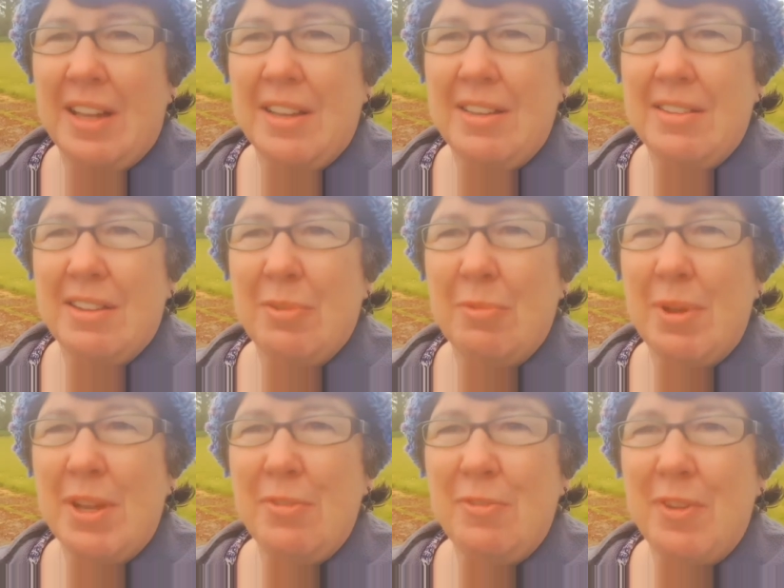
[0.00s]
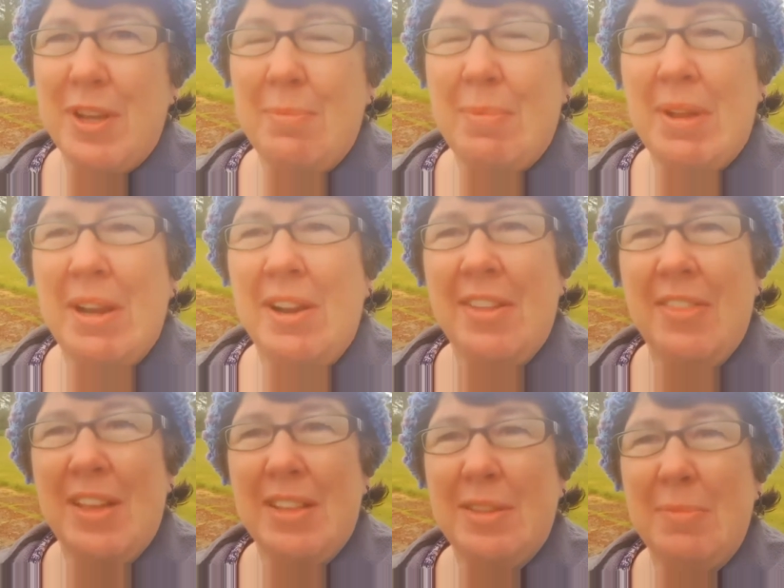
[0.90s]
And uh, we can feel a bit
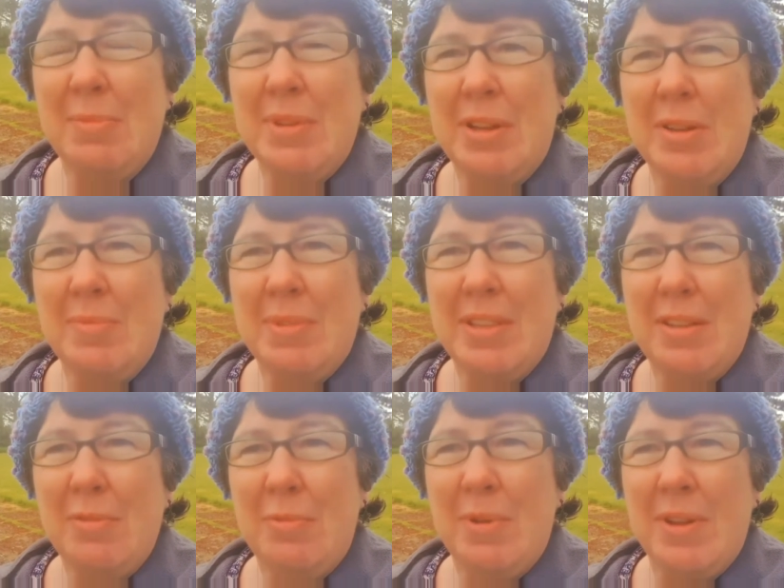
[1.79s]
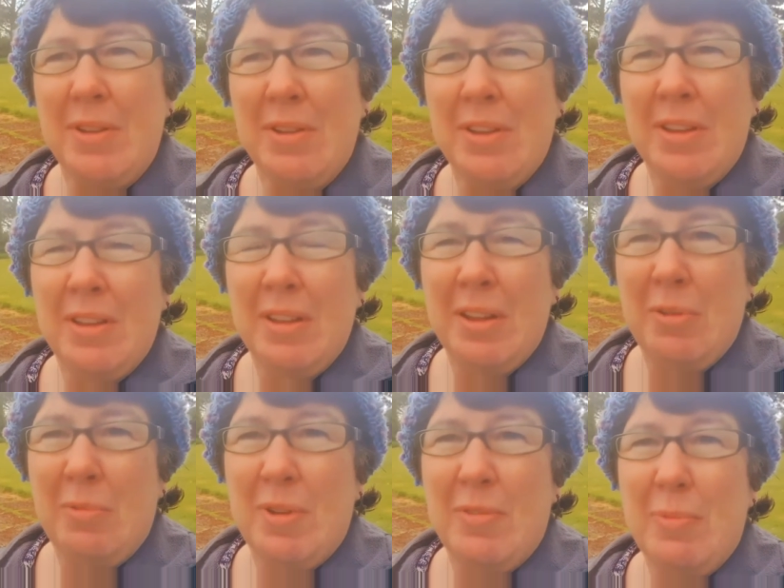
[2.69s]
like that sometimes as if we,
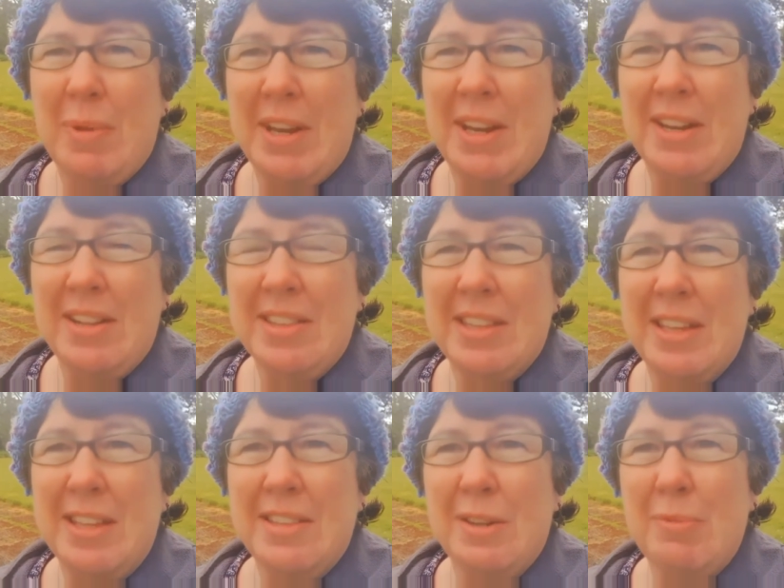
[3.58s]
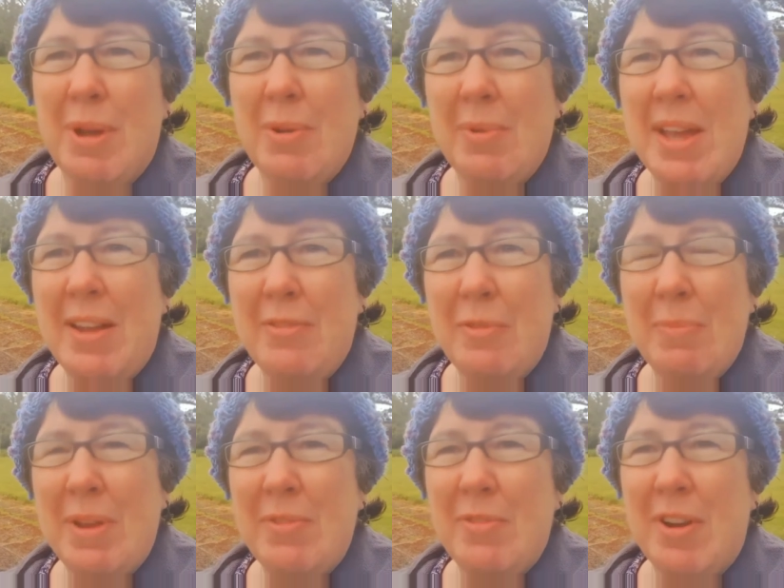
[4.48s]
we've been in a season where we
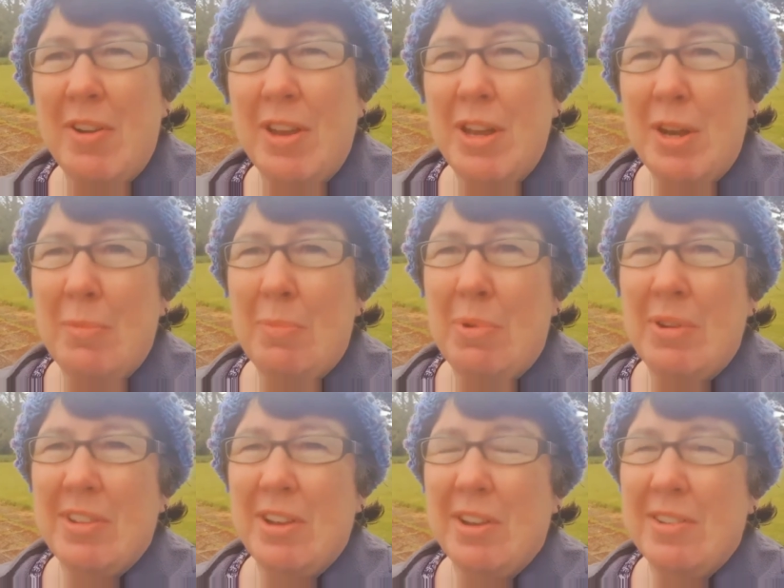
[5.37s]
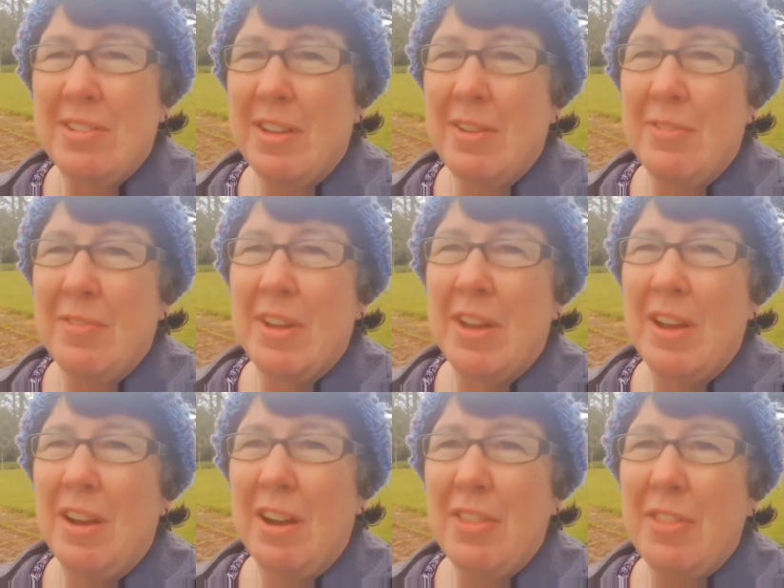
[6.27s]
haven't been very productive.
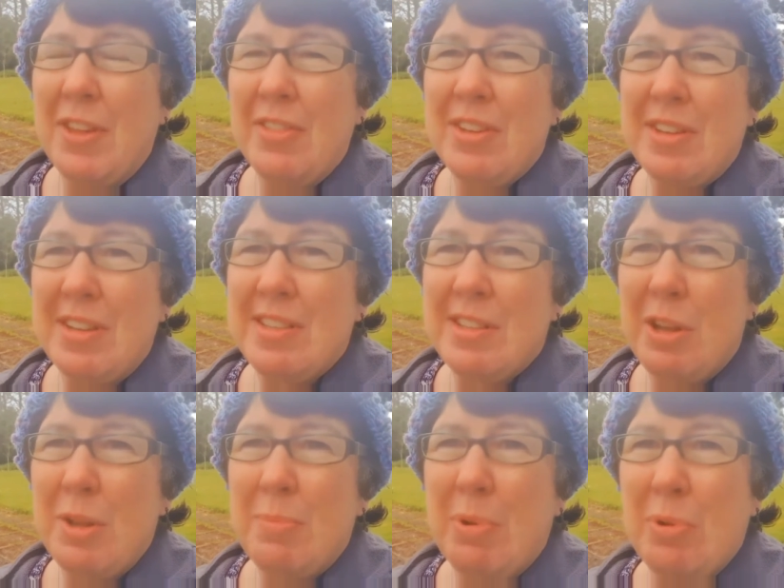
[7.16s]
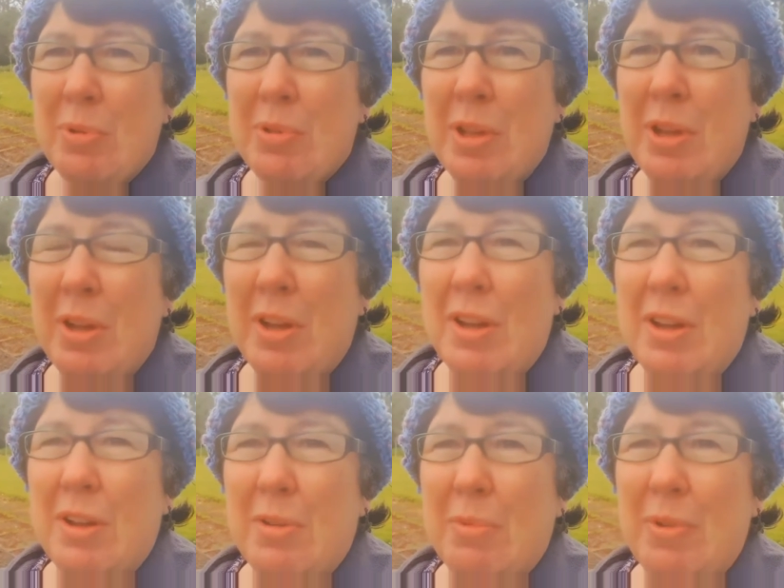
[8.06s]
I think the disciples
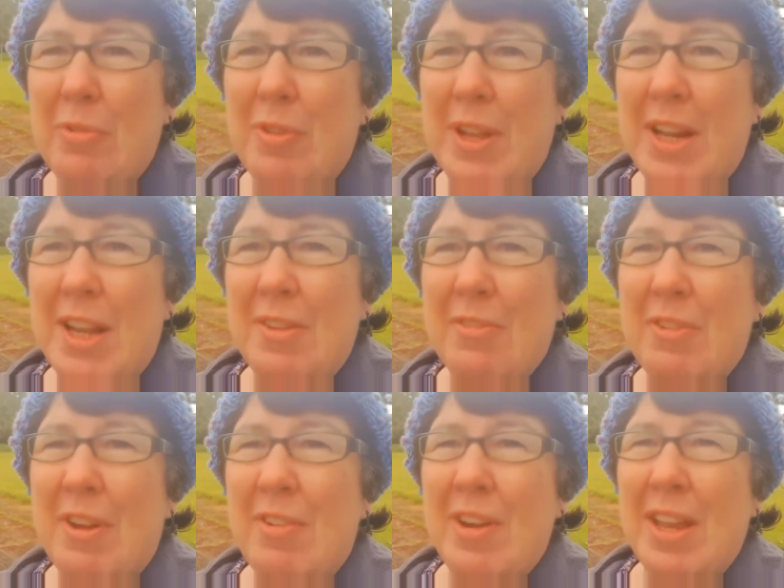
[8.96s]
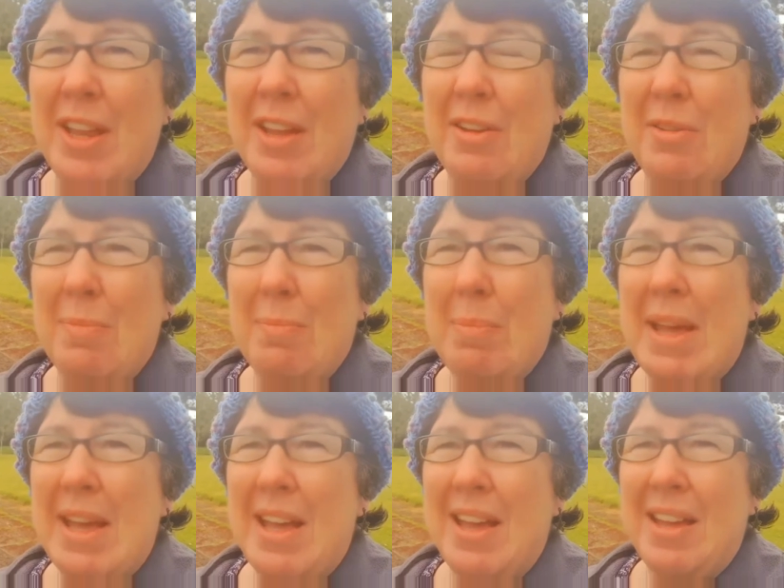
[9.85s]
uh, were feeling very uh,
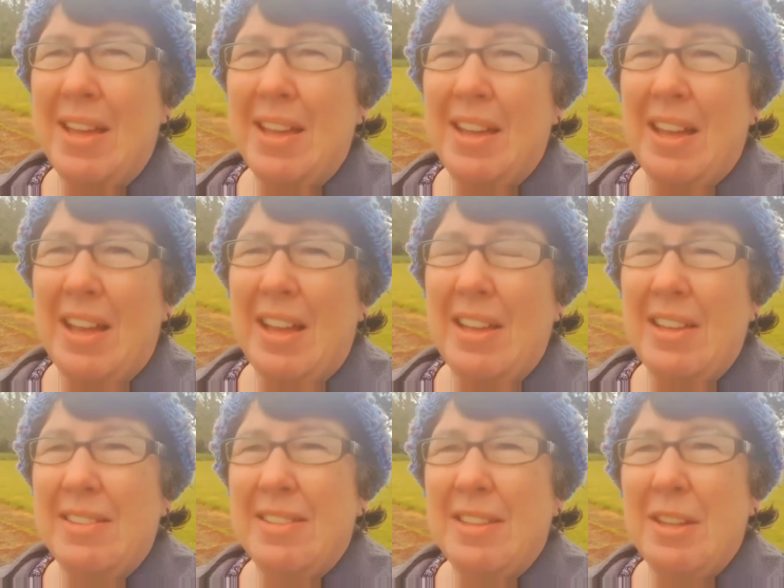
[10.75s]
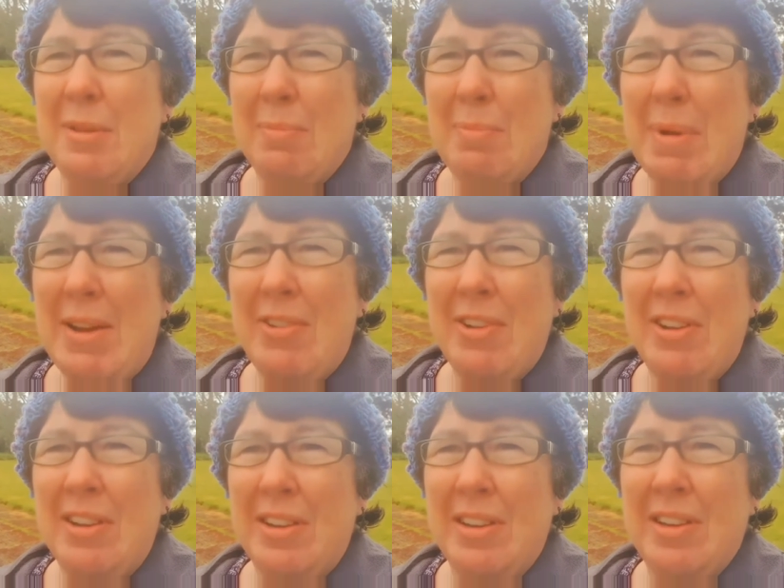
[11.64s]
bare and
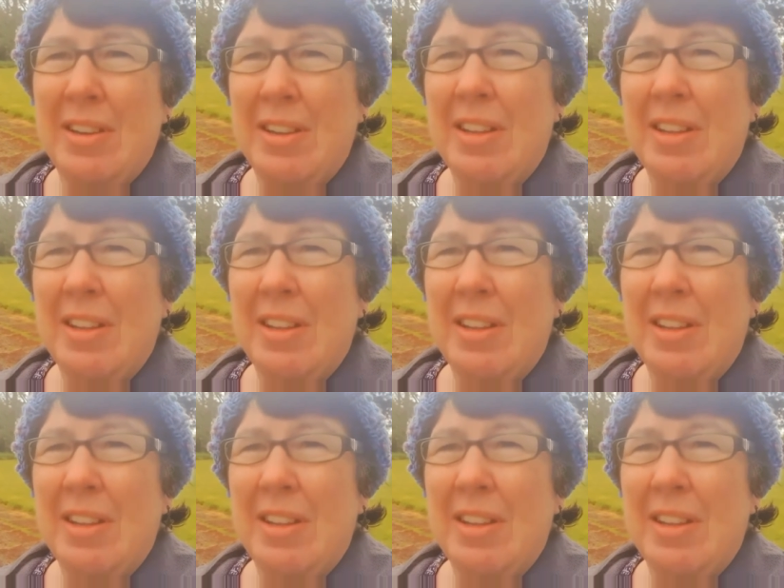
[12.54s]
barren